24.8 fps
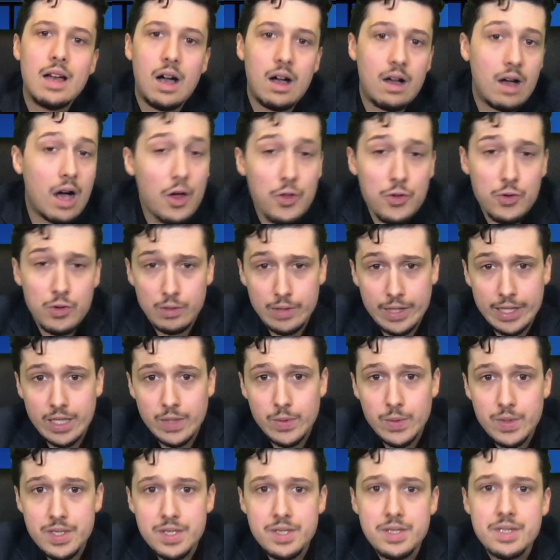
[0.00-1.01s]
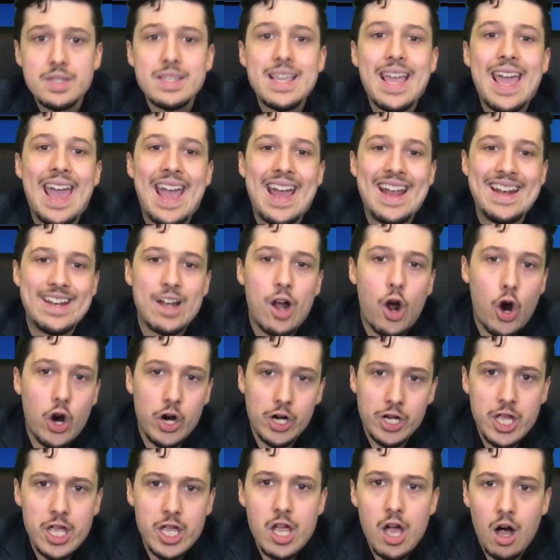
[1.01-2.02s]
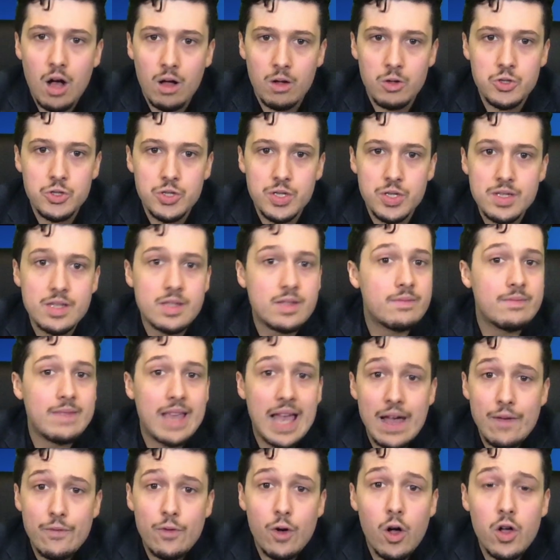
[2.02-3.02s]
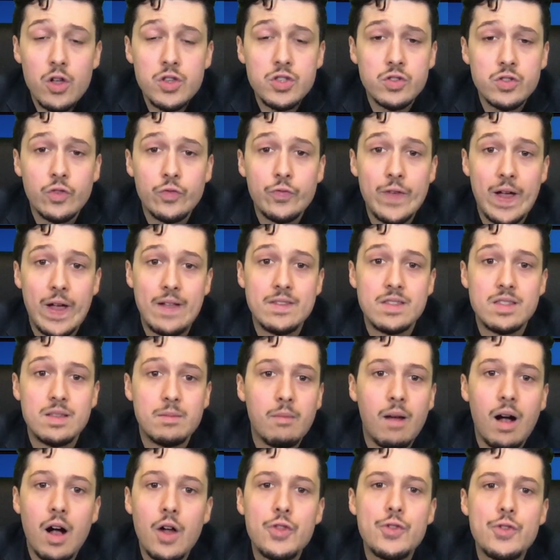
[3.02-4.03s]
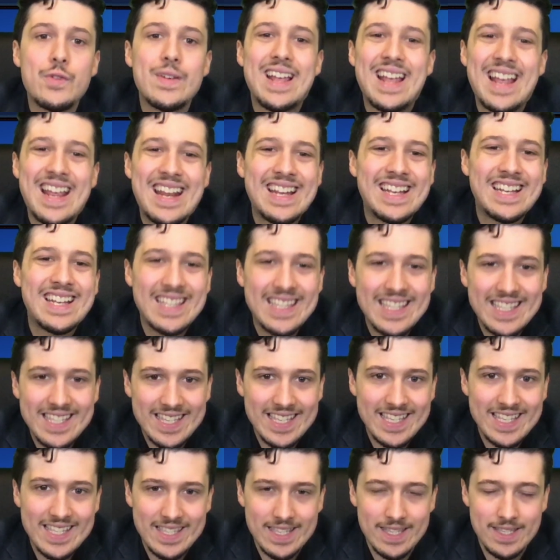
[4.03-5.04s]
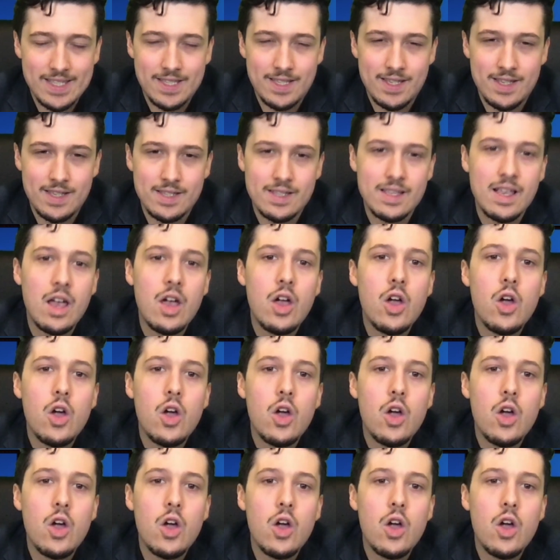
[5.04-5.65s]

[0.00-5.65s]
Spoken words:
other linguists and archaeologists have also found some other inconsistencies